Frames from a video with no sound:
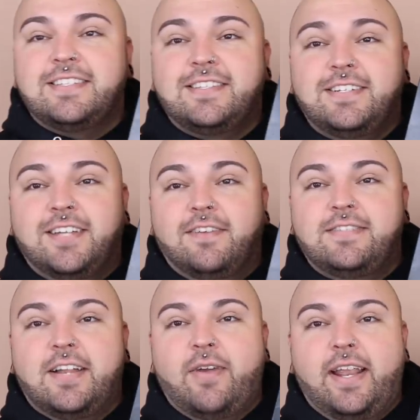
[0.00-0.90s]
is the Dove
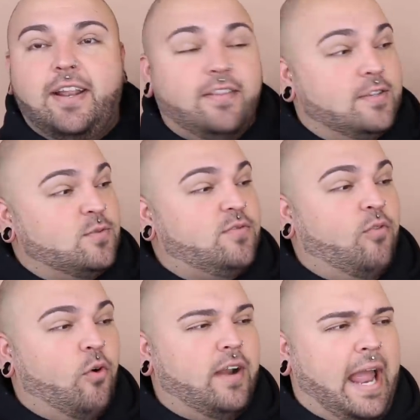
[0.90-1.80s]
set right here. This was
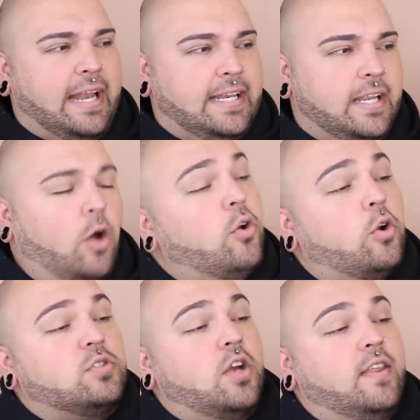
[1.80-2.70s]
$4.90. Oh, no,
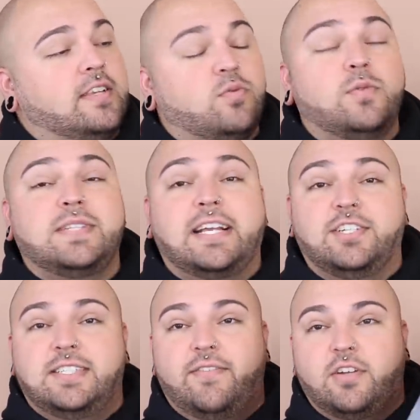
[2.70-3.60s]
no, sorry. This one was
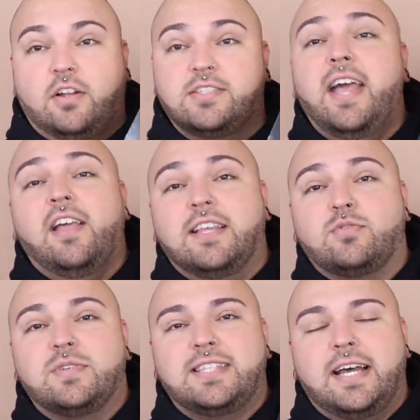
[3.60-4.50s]
actually $7. This
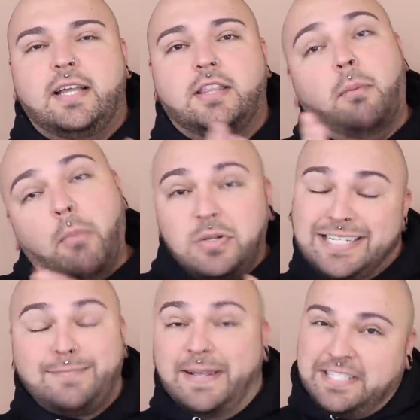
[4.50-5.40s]
was the, the most
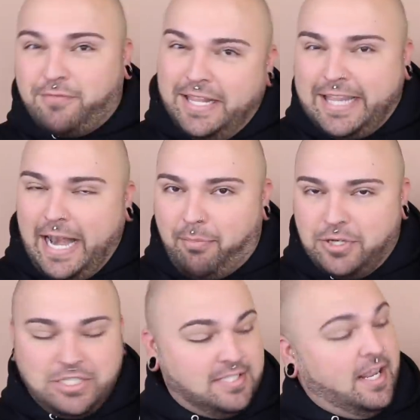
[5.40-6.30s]
expensive thing that I
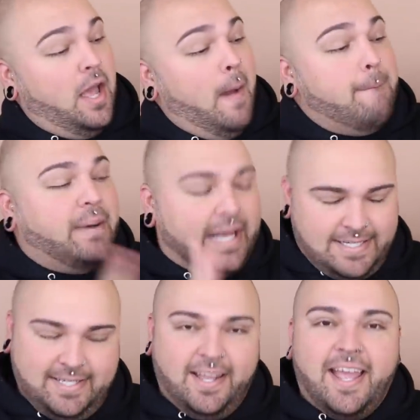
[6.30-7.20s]
purchased,
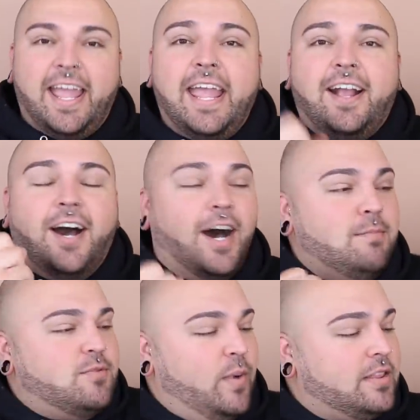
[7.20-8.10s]
but it
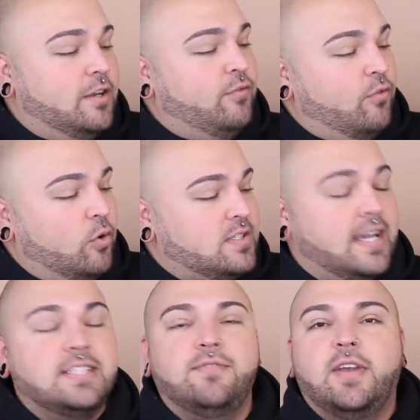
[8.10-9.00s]
comes with the full
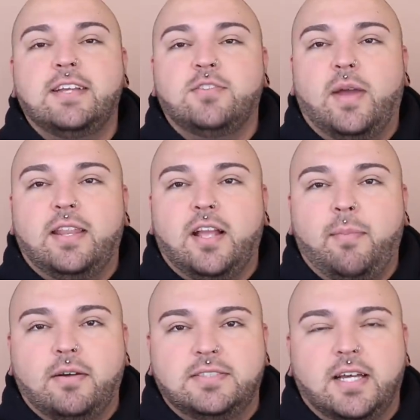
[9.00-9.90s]
size if you guys know anything
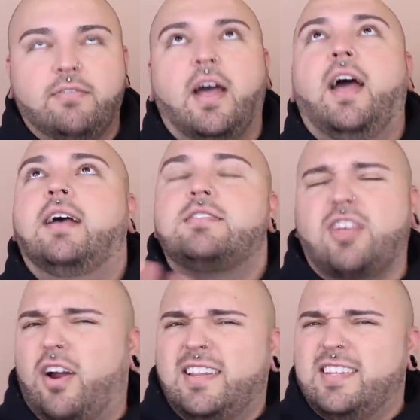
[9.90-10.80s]
about Dove.
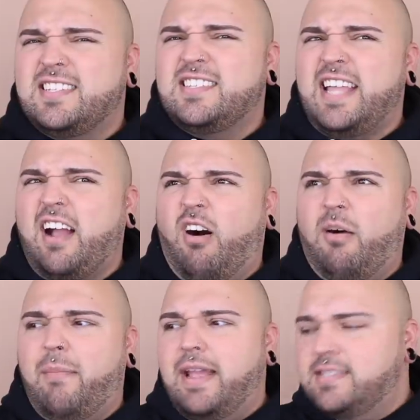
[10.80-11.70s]
Sorry that this is like
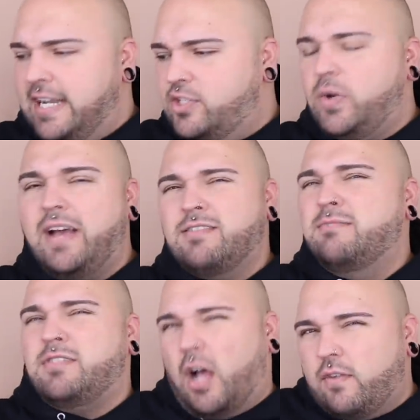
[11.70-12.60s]
all men's. I do have
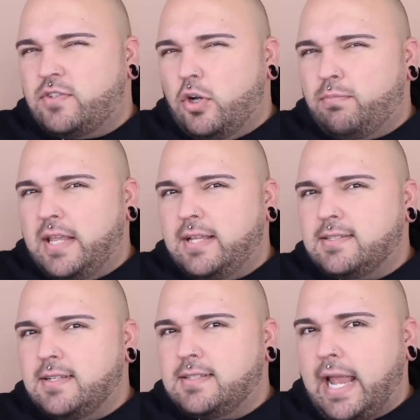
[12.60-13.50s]
some soft soap
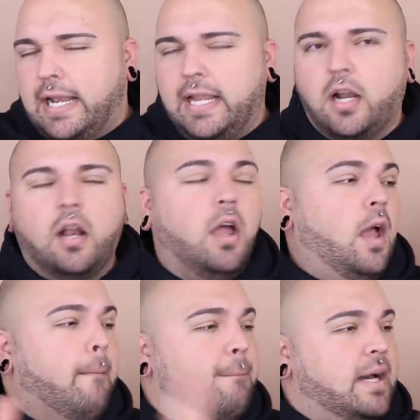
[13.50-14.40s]
things inside here,
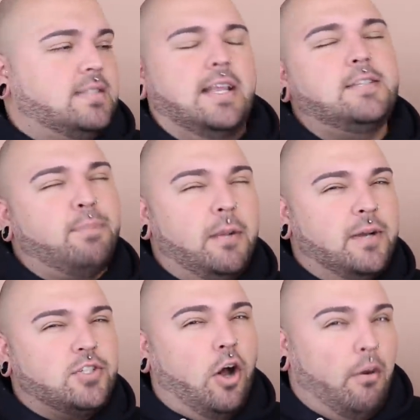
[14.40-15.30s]
but it's pretty
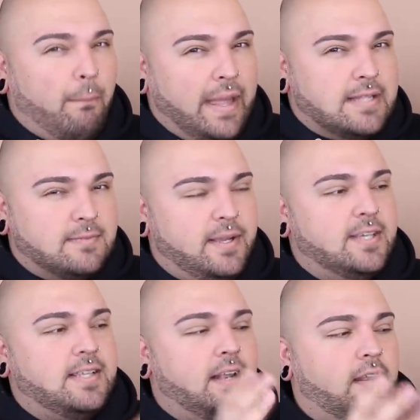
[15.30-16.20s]
much all men's
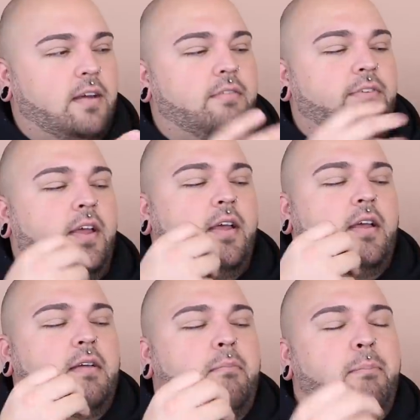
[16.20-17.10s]
because I love
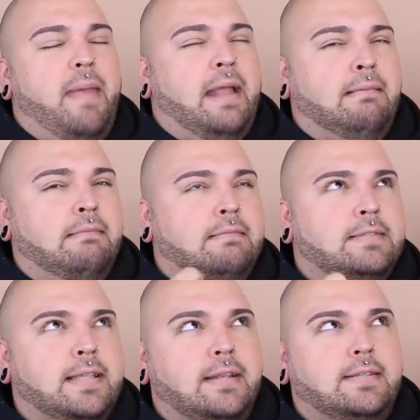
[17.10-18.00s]
men
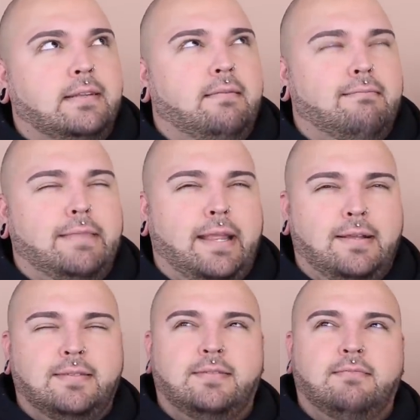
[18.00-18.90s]
scented
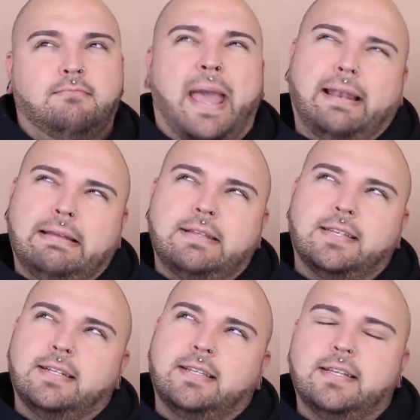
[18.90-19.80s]
things, manly
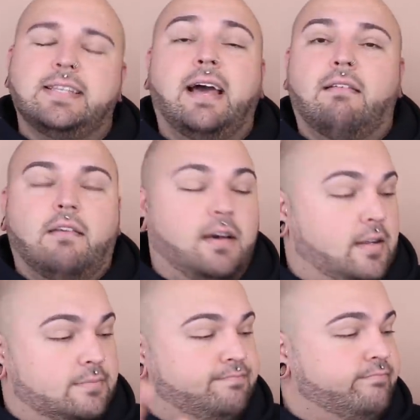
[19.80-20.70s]
scented things. I don't know how
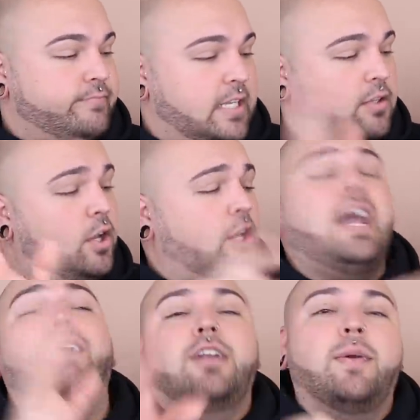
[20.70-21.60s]
to you,
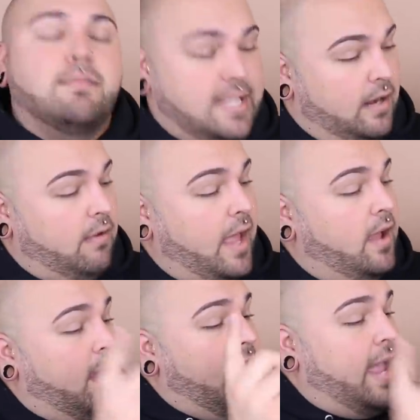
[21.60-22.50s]
y'all know what I'm saying, okay?
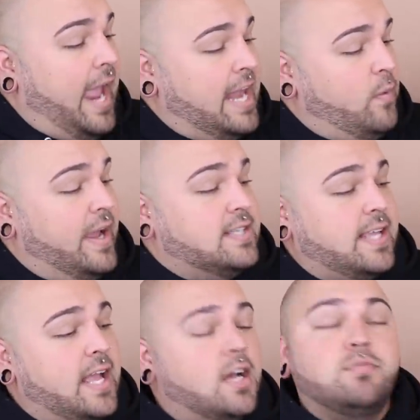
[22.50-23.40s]
Anyways,
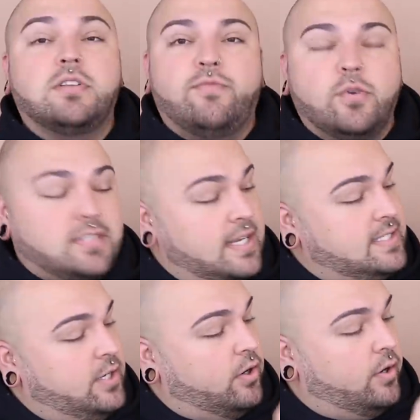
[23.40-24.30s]
it comes with a full-size
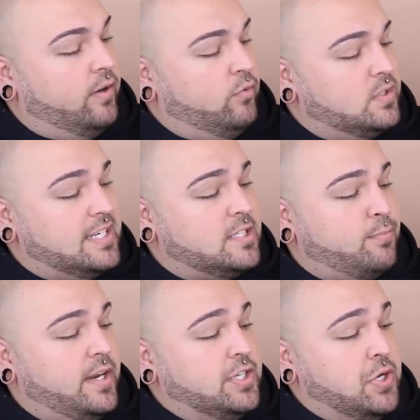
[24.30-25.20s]
deodorant, full-size
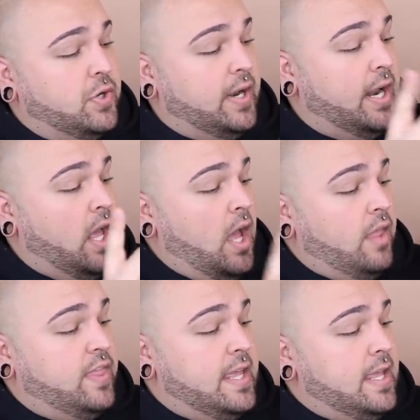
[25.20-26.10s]
spray deodorant,
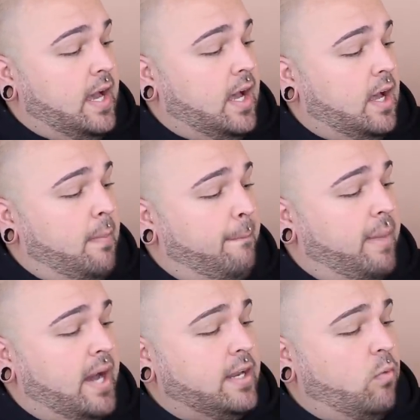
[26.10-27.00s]
the um,
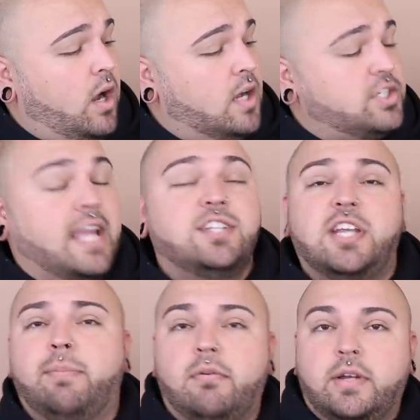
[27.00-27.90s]
body wash, and
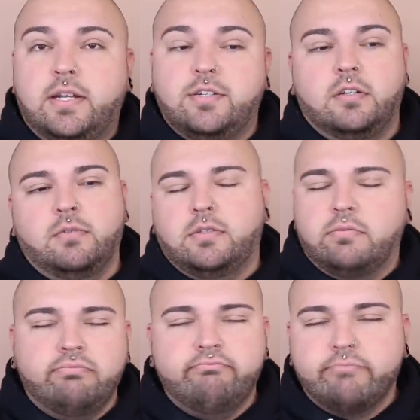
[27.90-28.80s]
shampoo and conditioner,
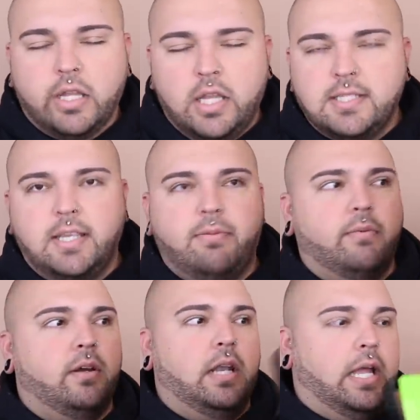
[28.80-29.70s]
which let's keep it
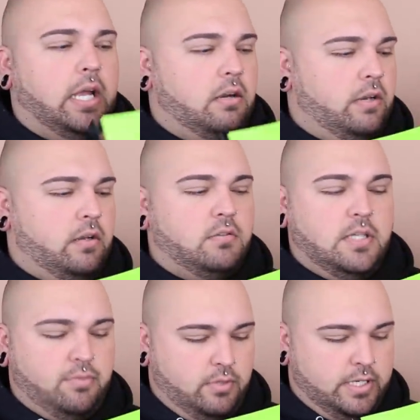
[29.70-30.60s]
real like i don't need no
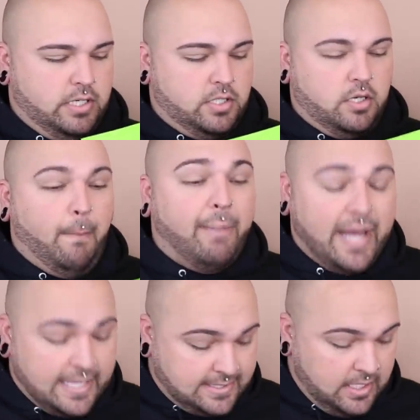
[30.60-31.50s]
shampoo and conditioner
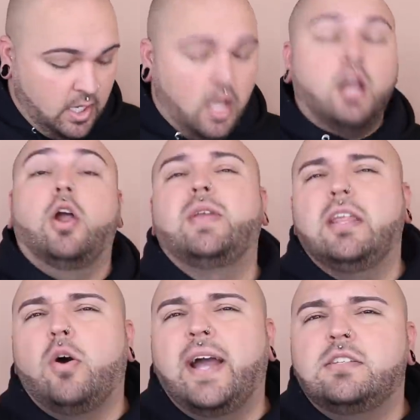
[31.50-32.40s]
but low-key
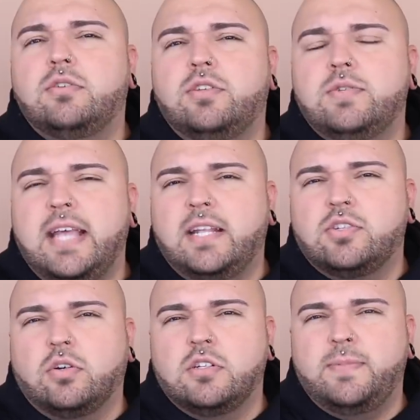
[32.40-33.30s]
though i do use head and
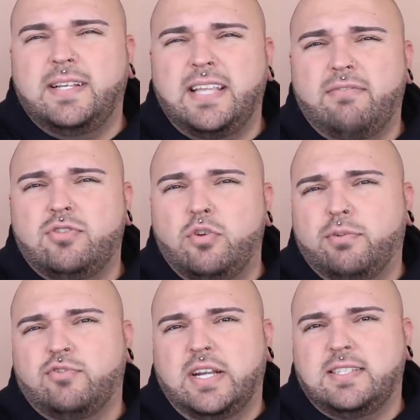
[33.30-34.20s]
shoulders because i have a
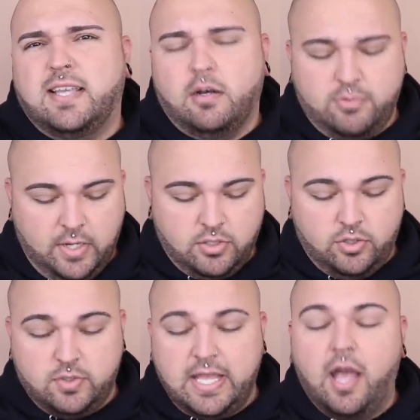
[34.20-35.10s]
super dry scalp so i do
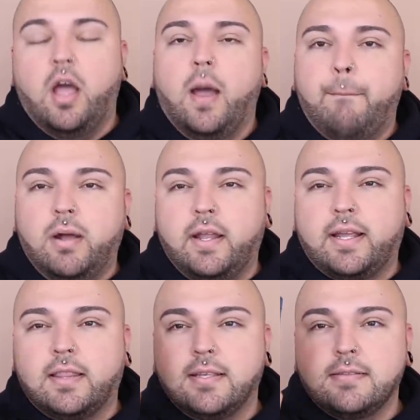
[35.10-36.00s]
use that but look
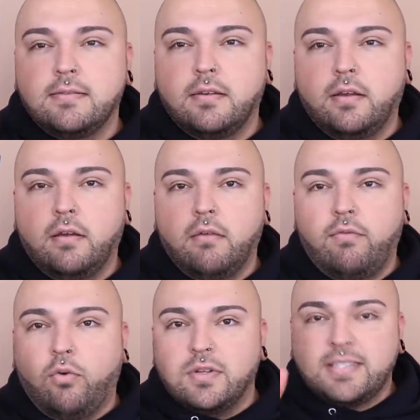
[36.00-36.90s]
at this
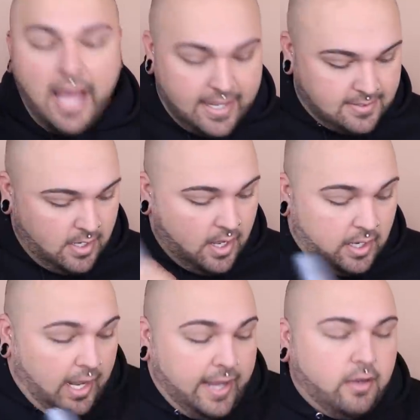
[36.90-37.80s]
full size
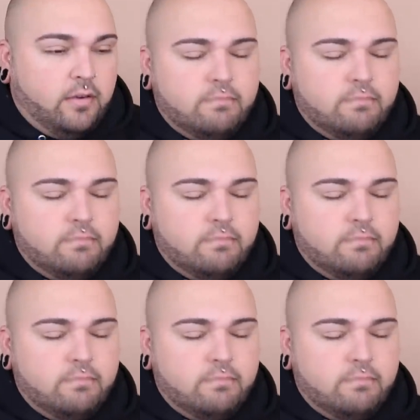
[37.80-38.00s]
like